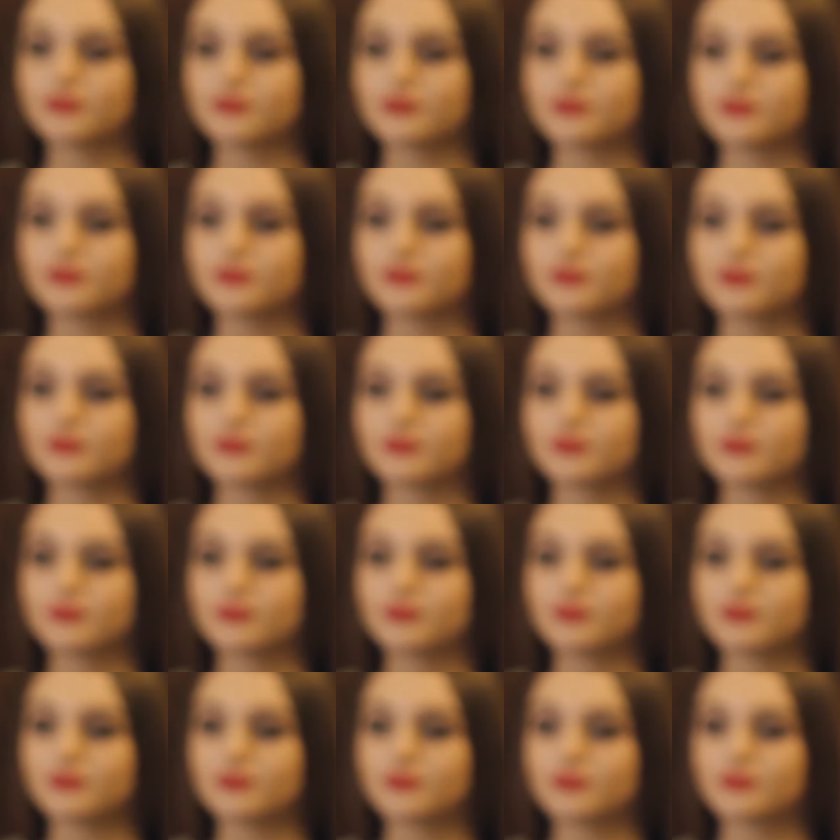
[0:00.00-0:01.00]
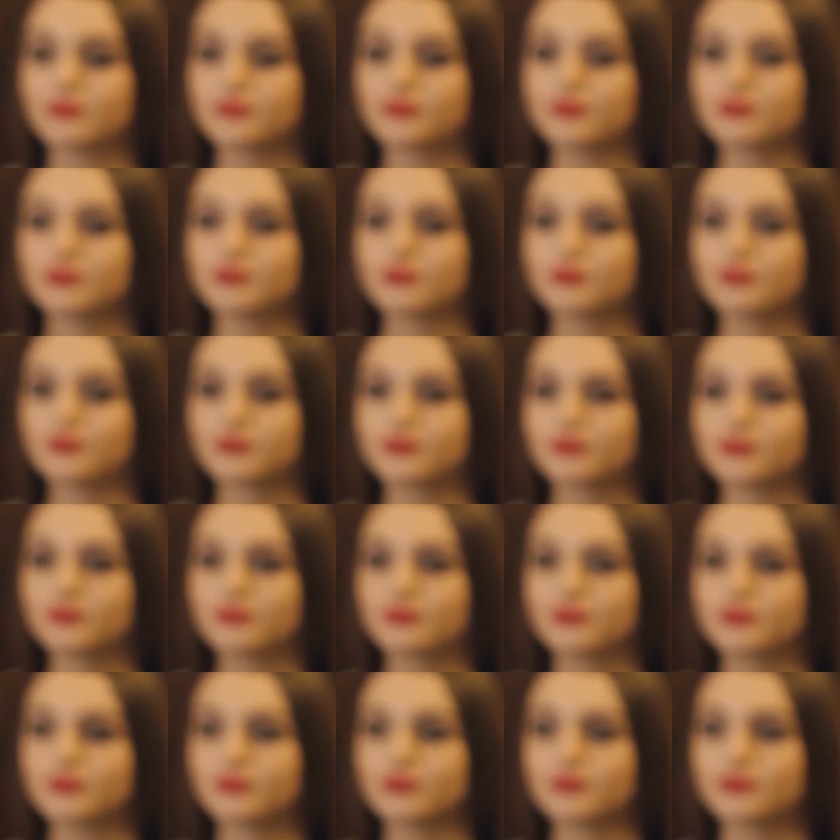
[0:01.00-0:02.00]

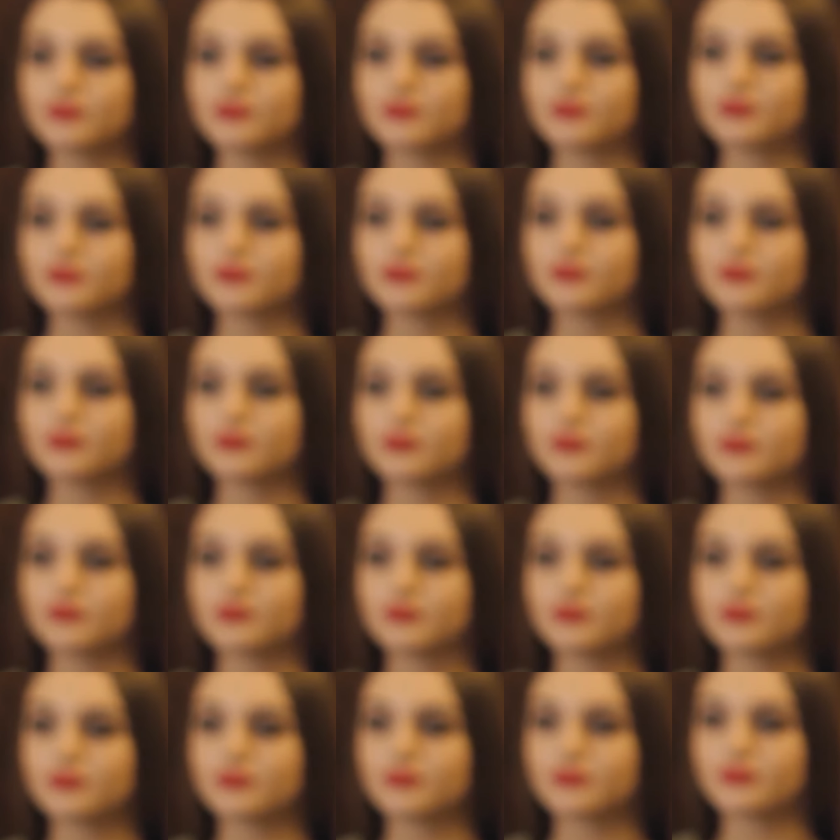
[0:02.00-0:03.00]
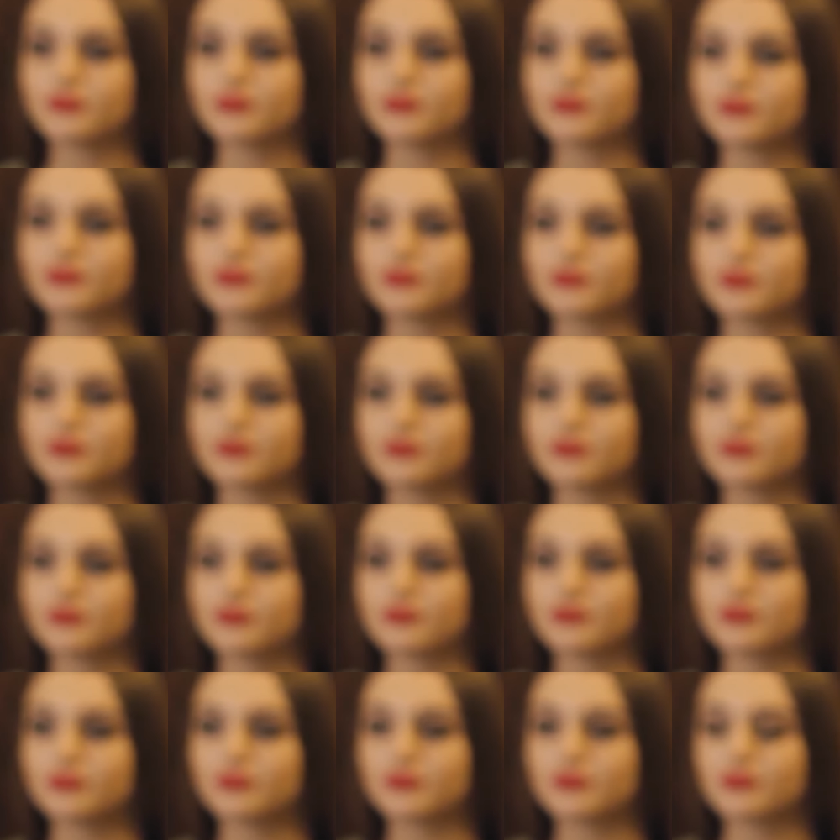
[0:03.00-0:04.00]

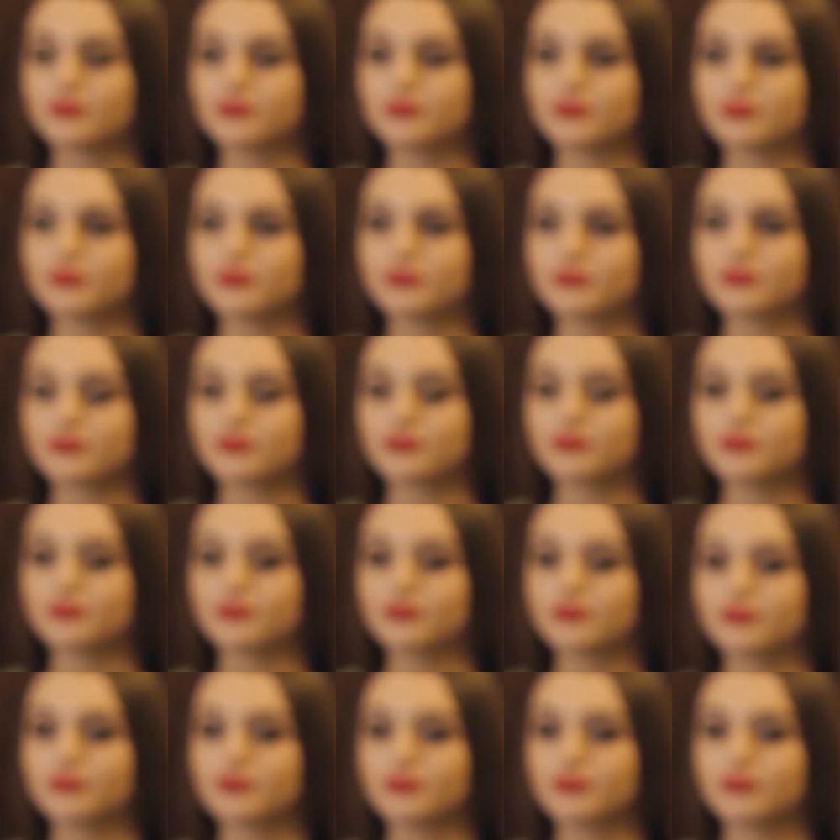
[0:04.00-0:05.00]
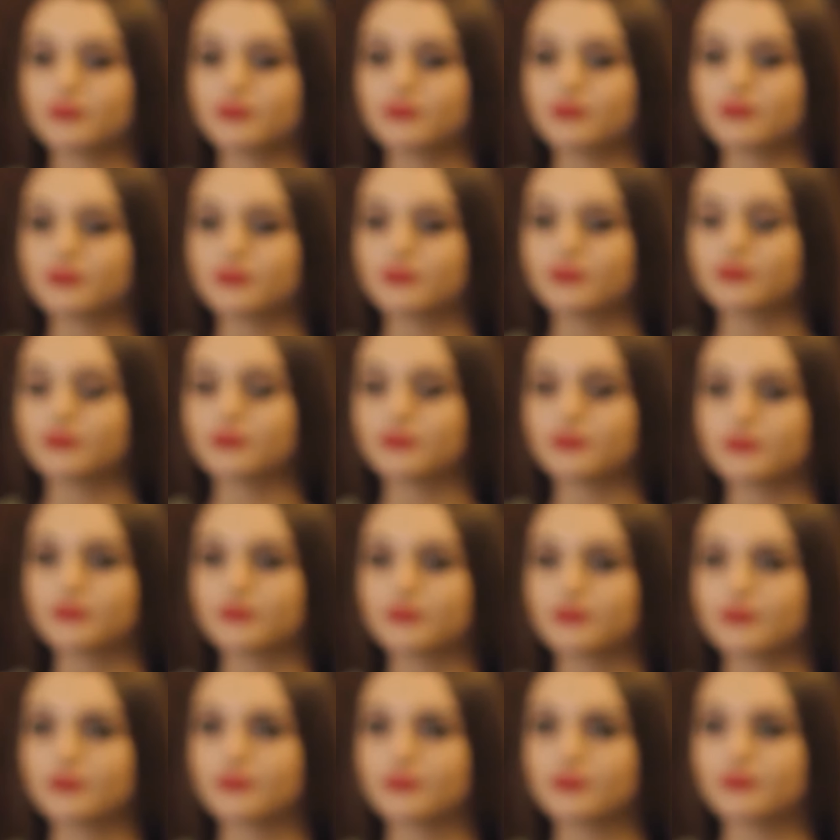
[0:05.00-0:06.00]

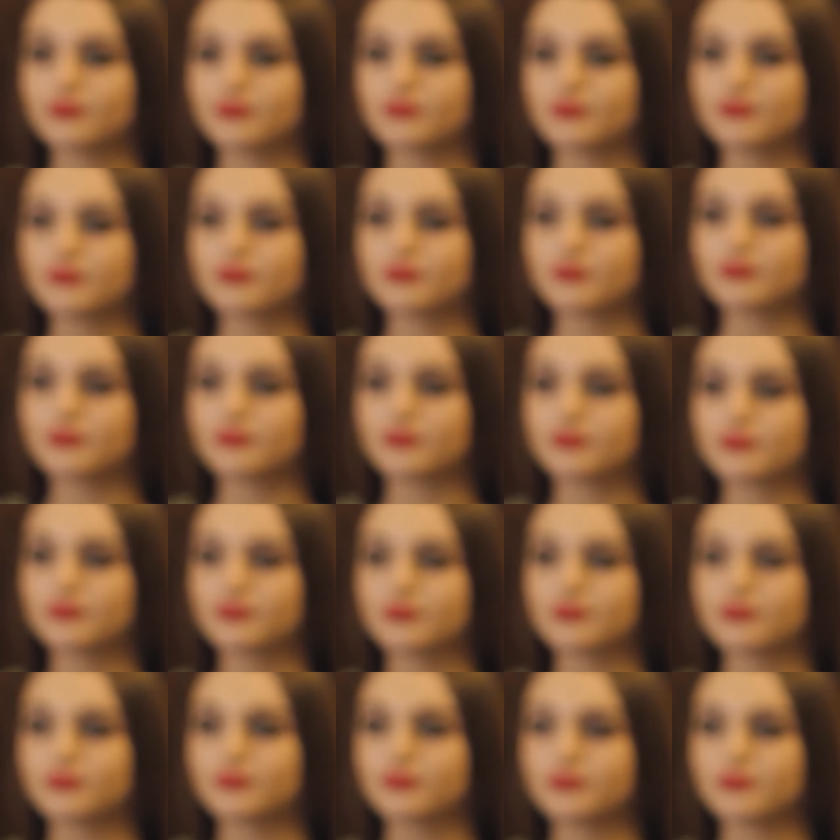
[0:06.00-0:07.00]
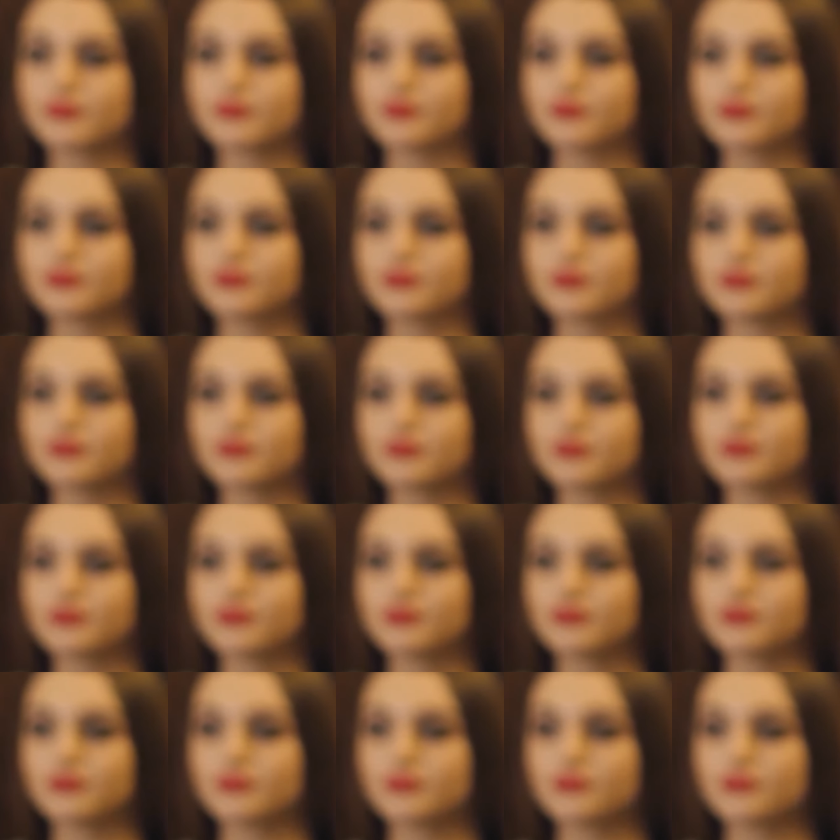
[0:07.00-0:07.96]
This person isn't speaking.